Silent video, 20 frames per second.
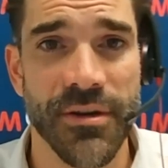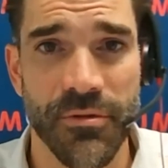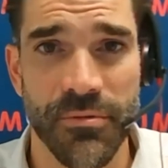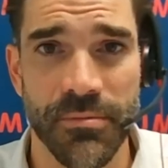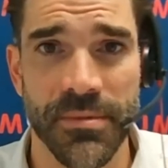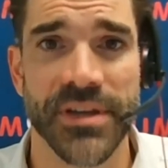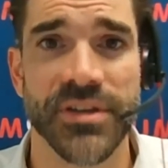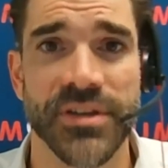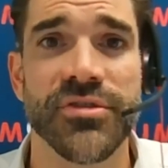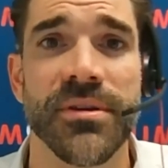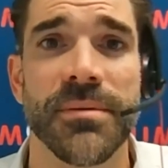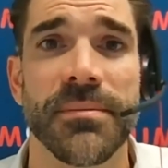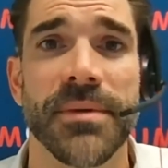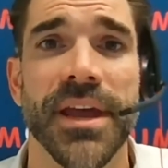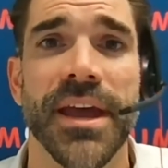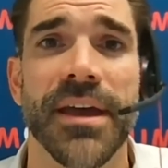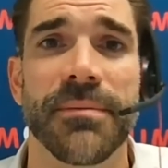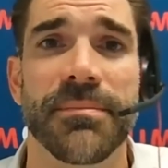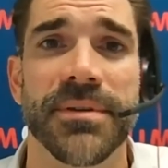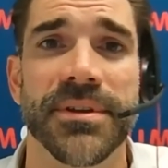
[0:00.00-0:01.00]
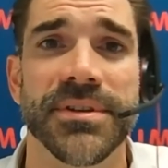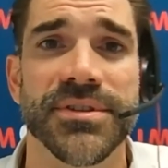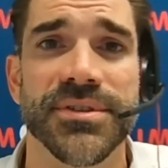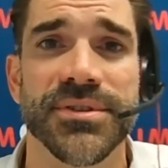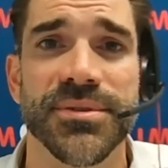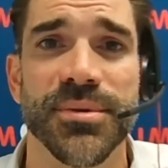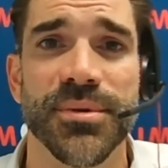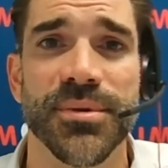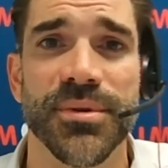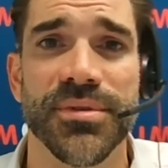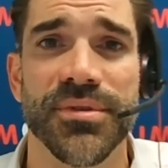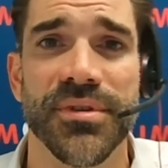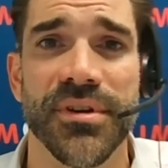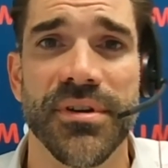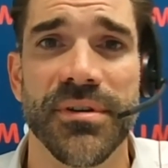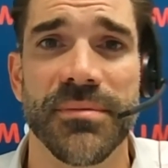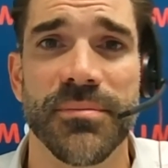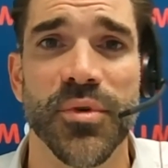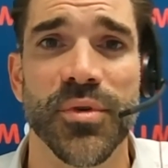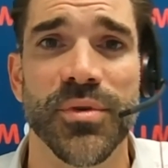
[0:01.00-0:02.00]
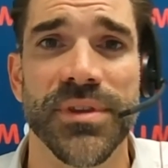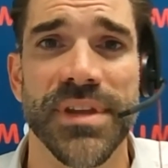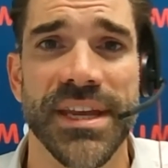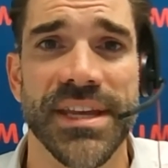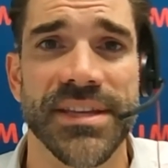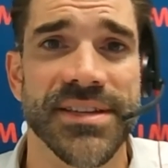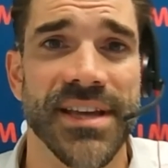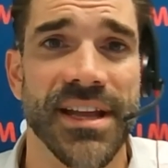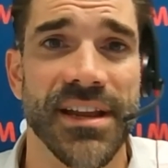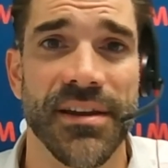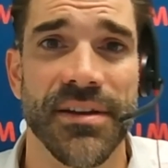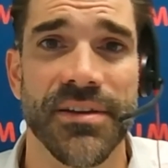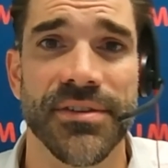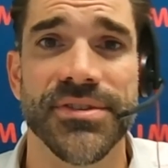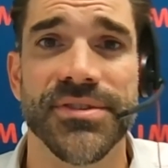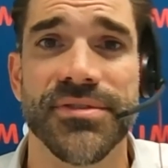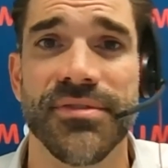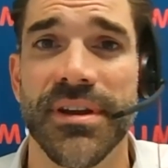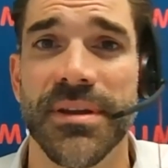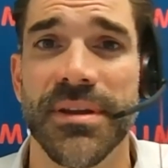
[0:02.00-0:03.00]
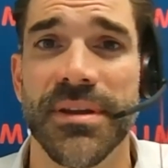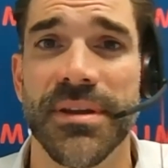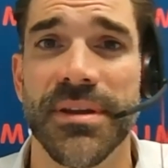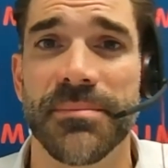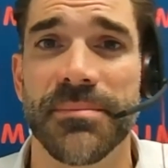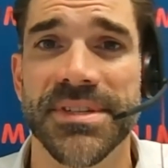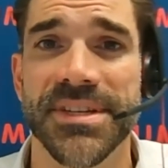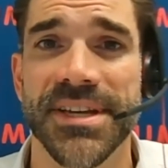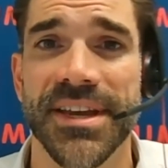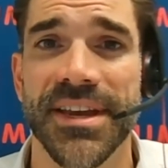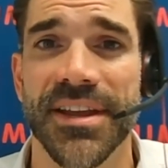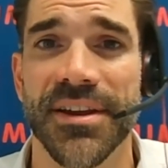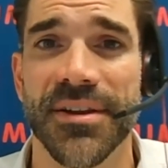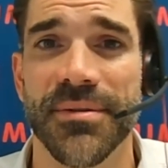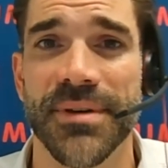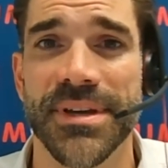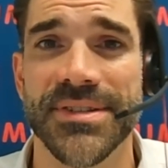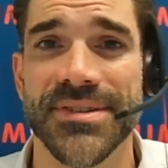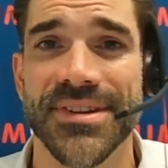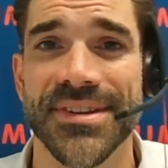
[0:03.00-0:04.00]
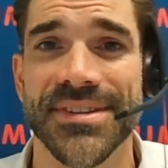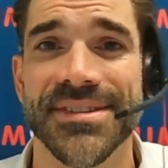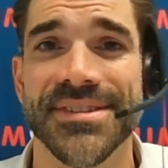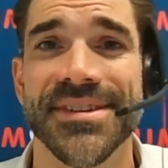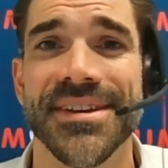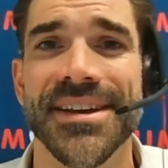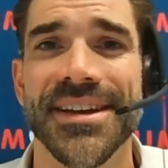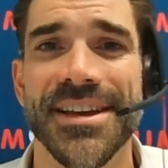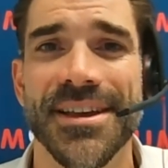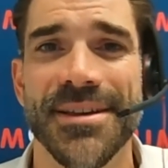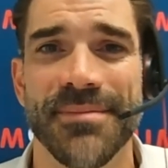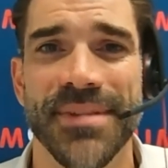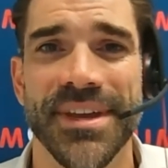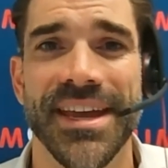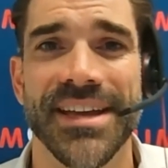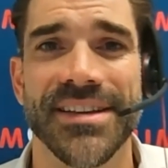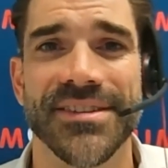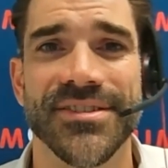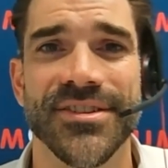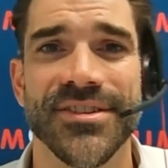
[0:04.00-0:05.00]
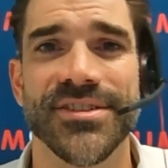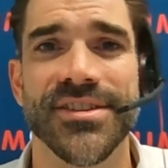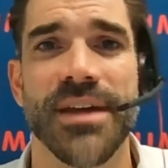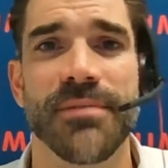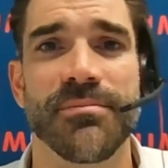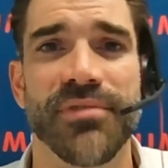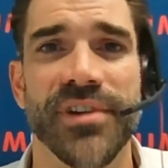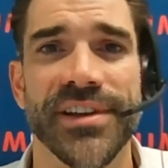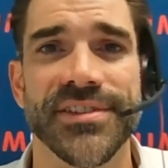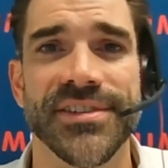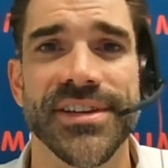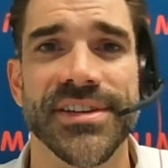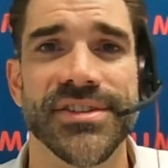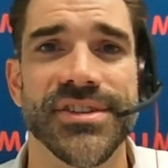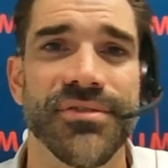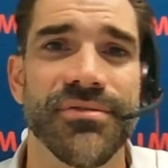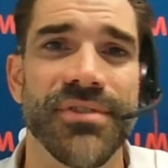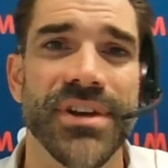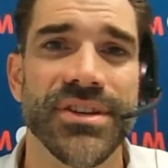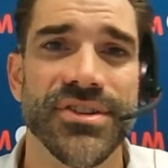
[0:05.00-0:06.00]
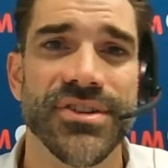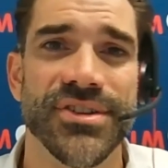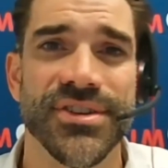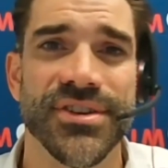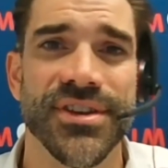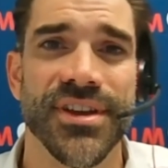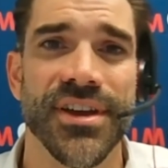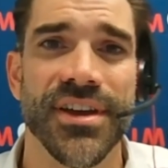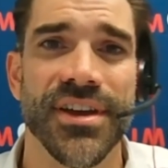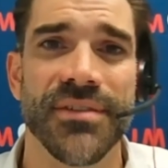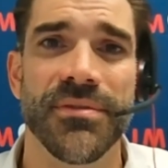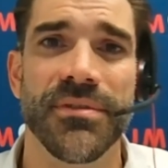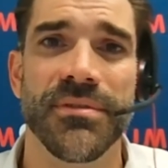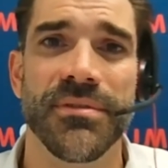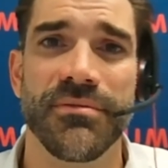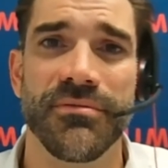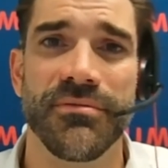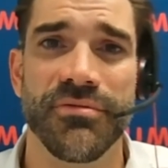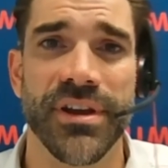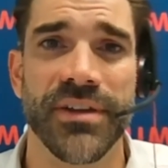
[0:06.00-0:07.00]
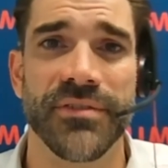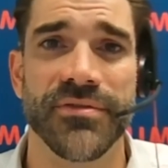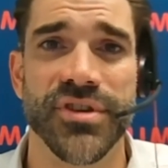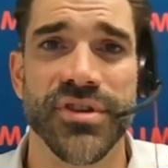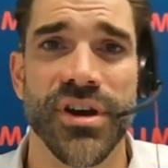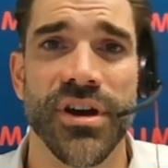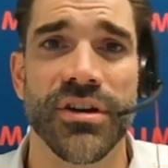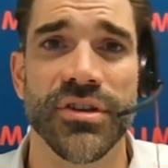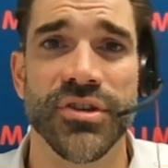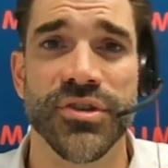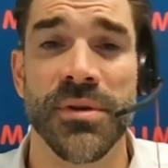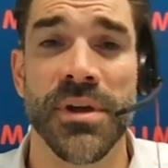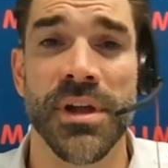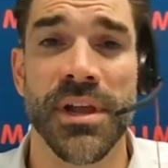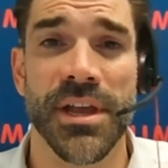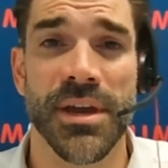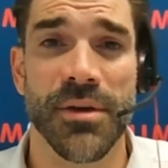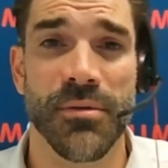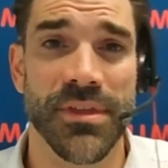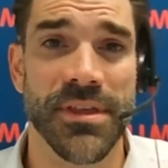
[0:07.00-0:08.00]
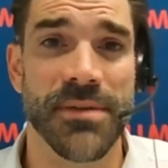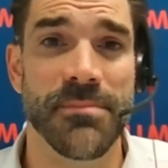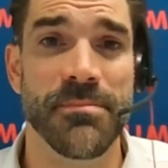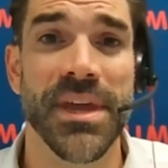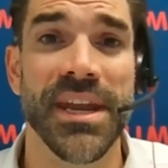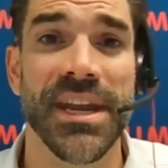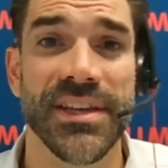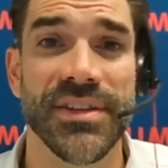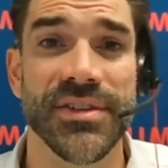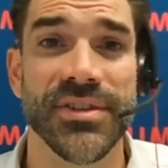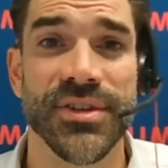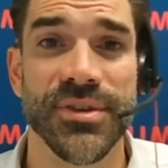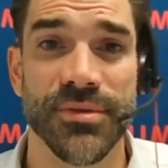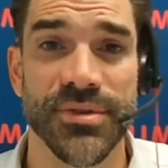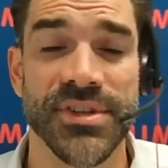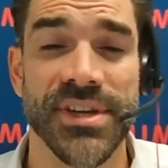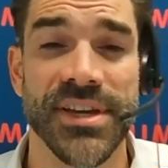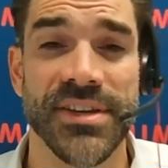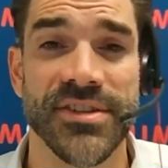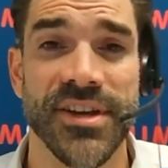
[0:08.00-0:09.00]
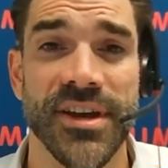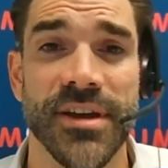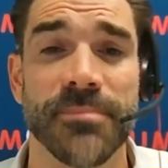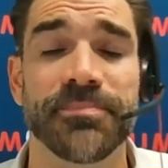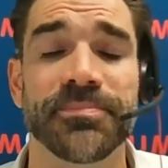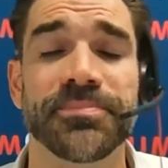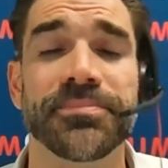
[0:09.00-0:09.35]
I'll be extremely happy to talk through in more detail and answer any particular questions. But yes, just that process. You register free of charge. Within minutes, you're set up.